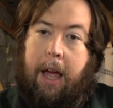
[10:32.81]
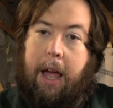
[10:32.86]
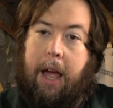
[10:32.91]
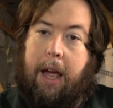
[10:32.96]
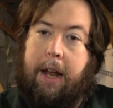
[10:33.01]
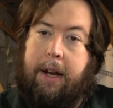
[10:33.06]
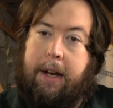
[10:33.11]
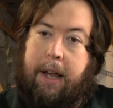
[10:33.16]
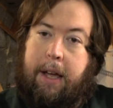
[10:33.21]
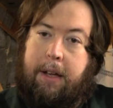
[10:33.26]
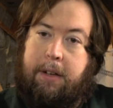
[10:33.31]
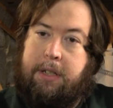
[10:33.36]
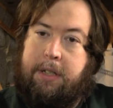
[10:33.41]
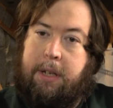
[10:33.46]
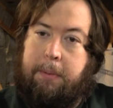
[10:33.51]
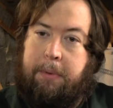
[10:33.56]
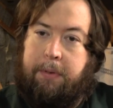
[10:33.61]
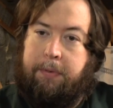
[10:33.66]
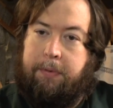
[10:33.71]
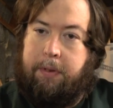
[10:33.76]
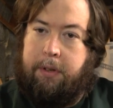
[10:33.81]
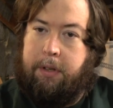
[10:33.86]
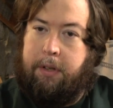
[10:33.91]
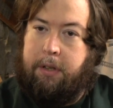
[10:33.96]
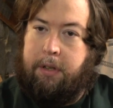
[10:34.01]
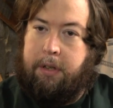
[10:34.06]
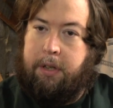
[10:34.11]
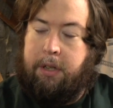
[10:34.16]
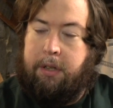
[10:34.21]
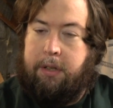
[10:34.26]
And now some of
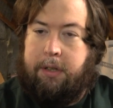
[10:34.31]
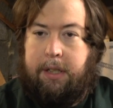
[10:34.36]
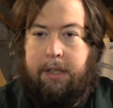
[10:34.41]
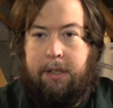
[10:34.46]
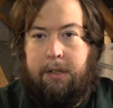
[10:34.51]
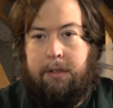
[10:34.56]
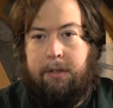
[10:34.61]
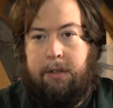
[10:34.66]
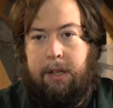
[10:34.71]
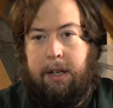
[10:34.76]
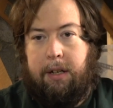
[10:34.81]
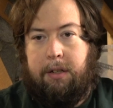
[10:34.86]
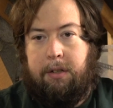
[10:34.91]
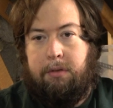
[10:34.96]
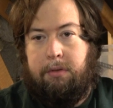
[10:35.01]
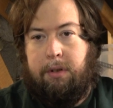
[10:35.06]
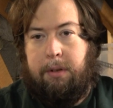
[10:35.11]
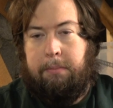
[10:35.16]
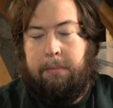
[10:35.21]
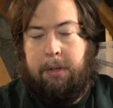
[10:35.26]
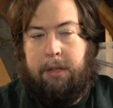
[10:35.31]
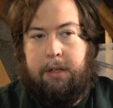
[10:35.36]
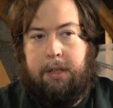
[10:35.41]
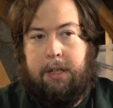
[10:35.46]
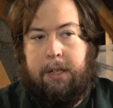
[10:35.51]
the new Digitrack equipment